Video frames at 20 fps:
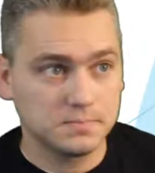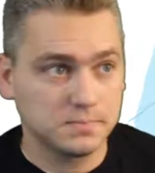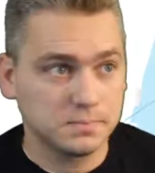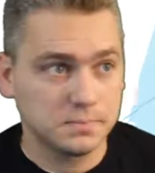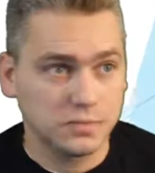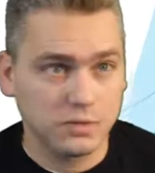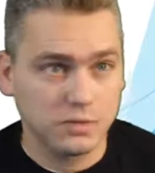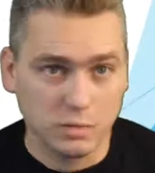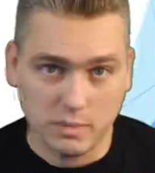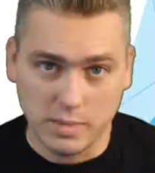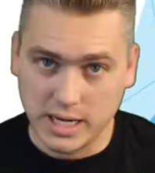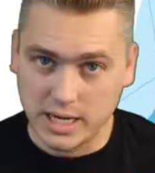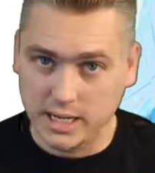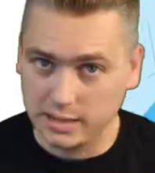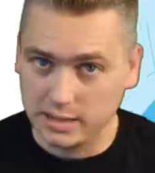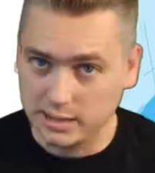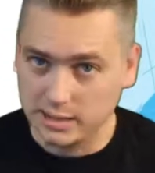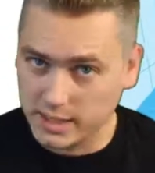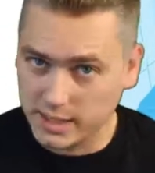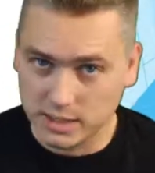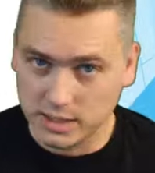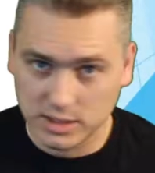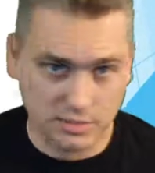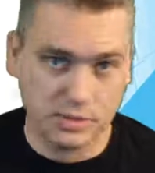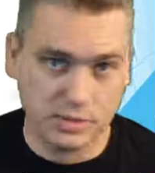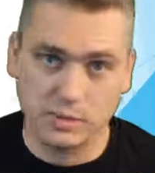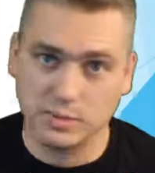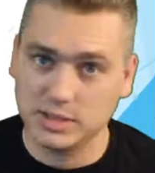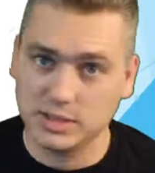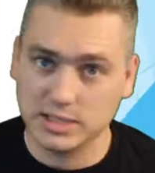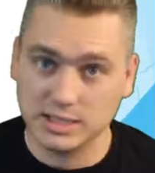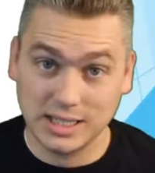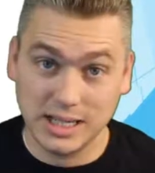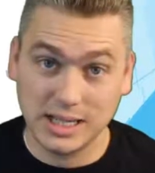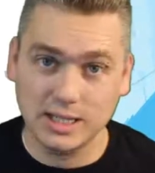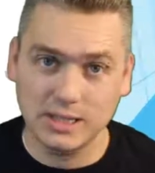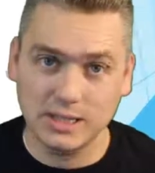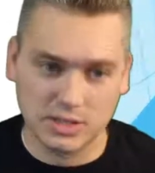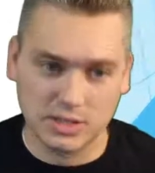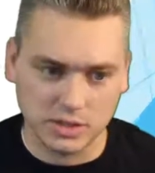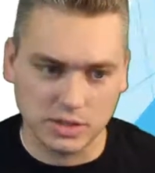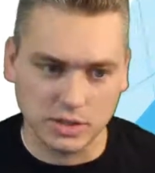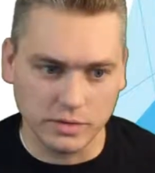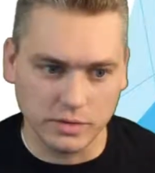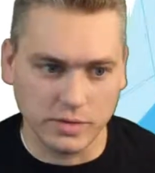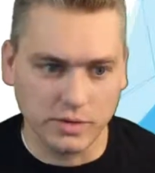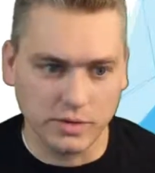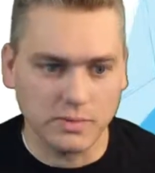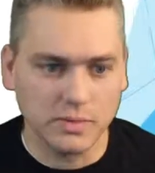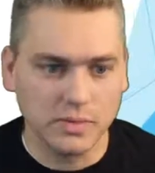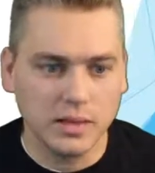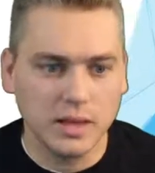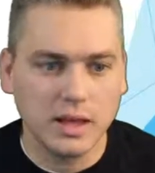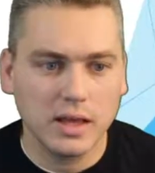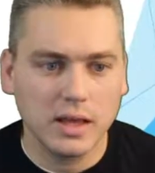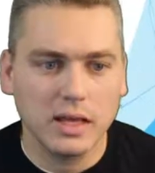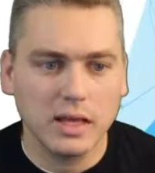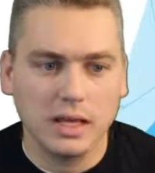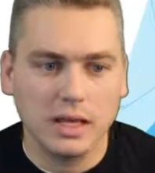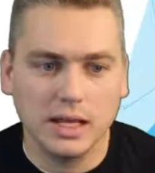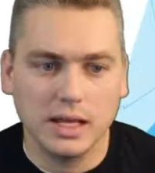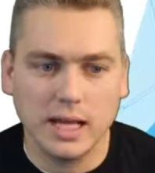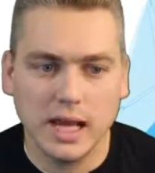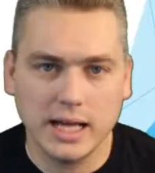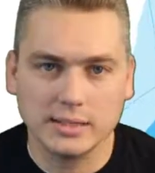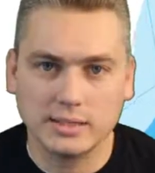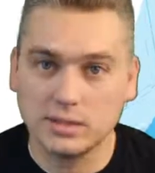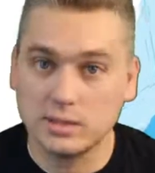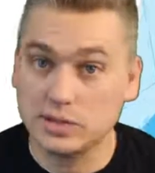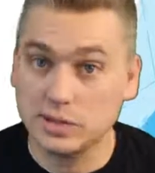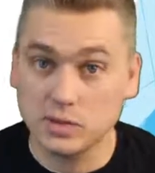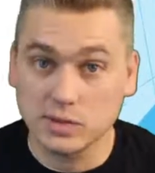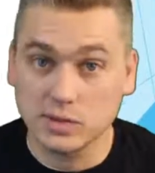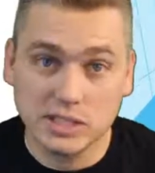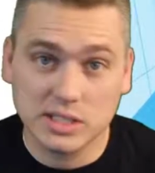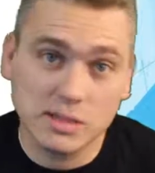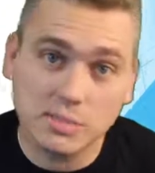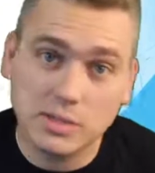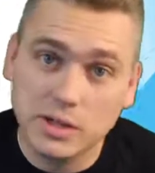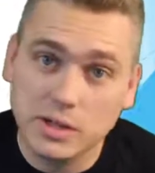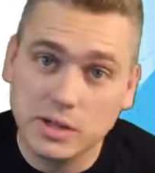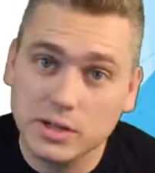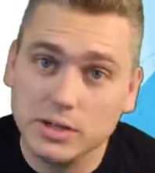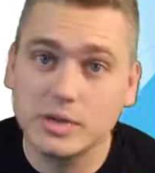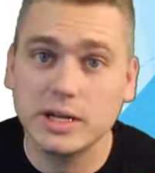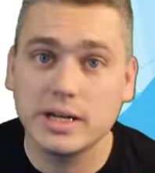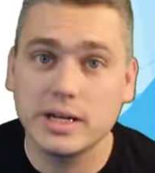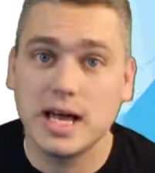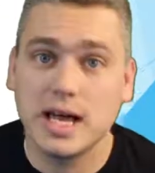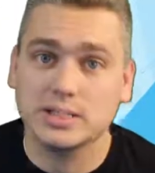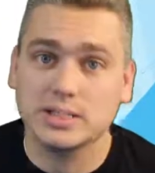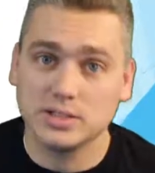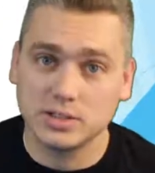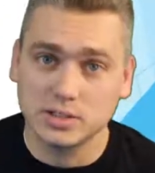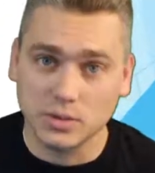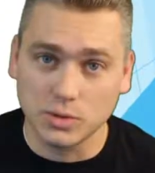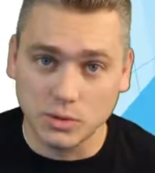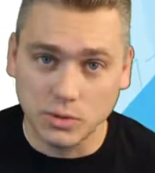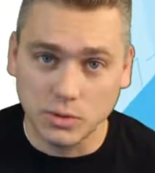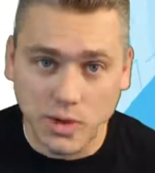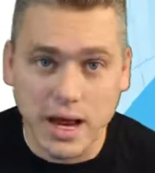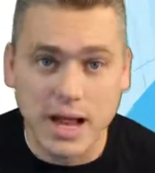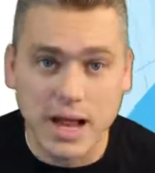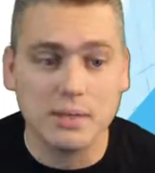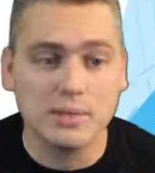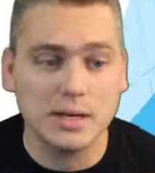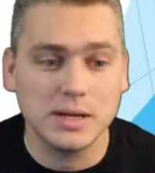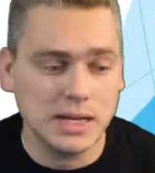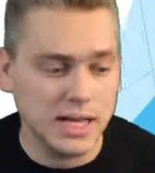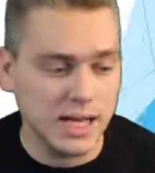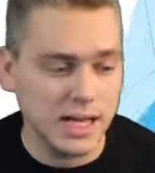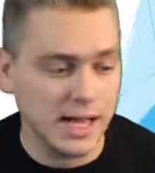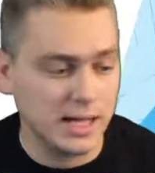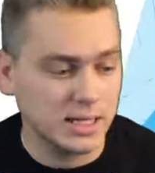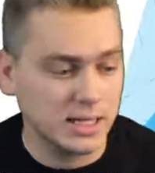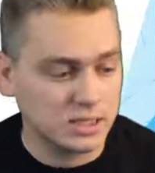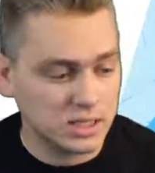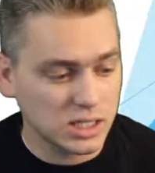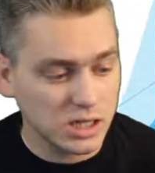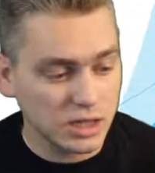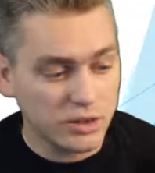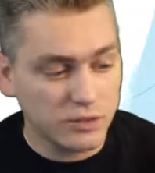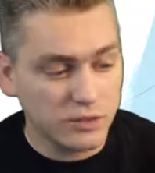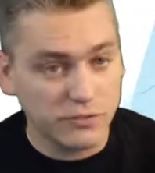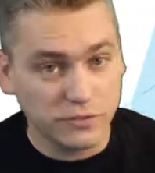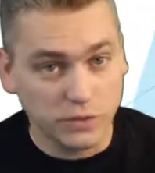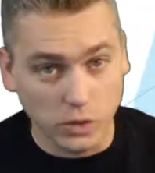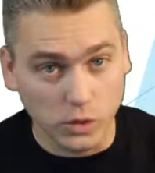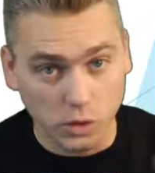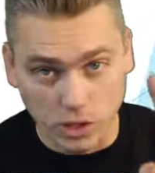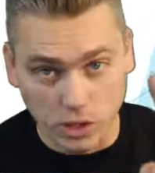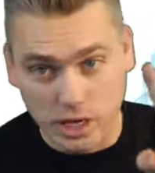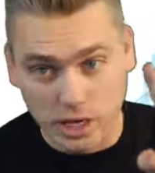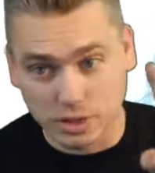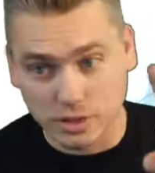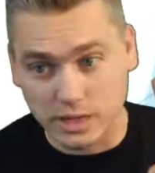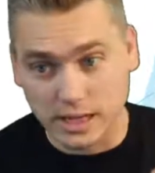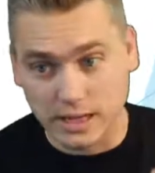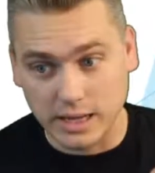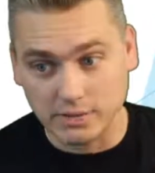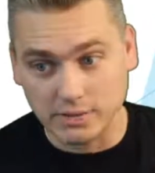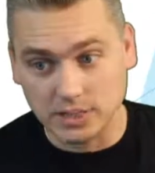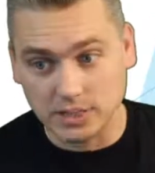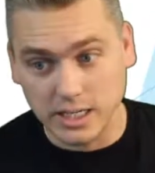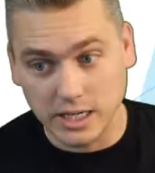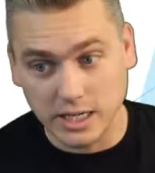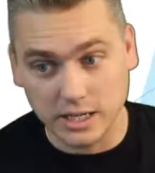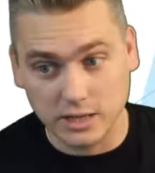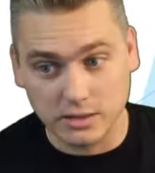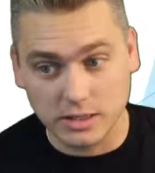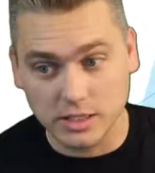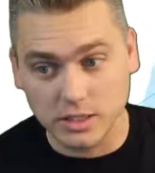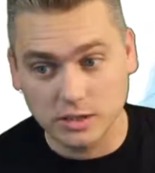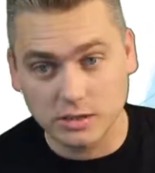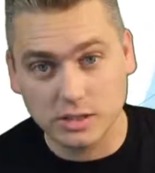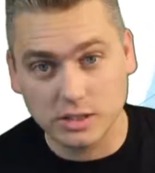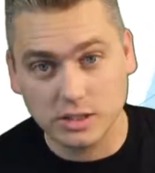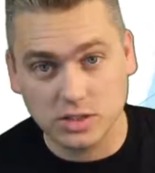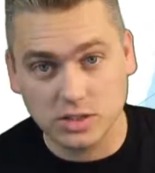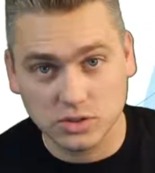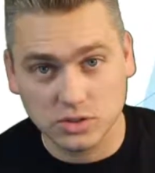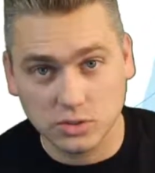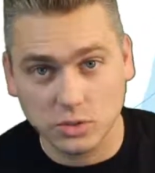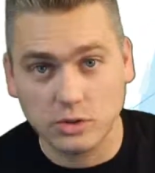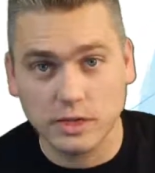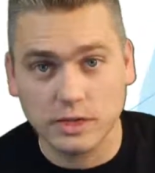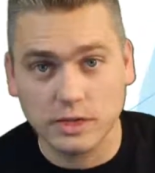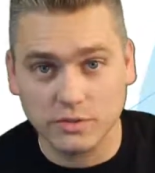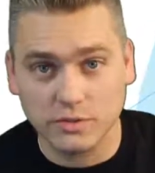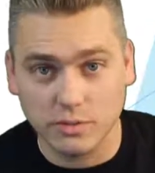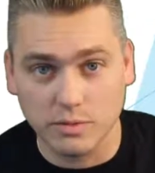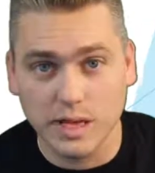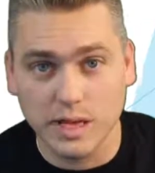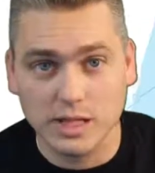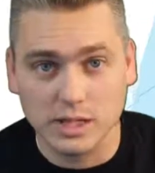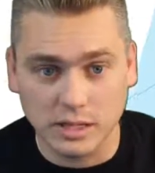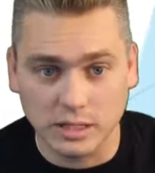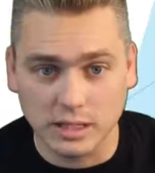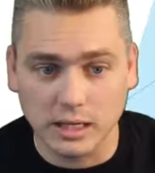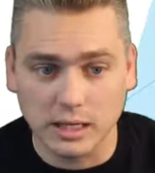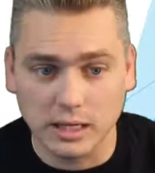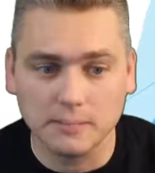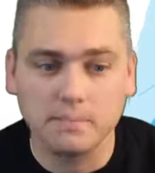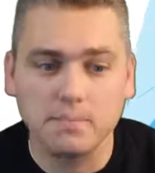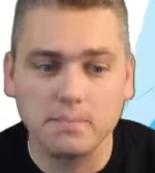for many intents and purposes, it is a server. It has its own CPU. It has its own RAM. It has 4 hard drives in here that you can store information on.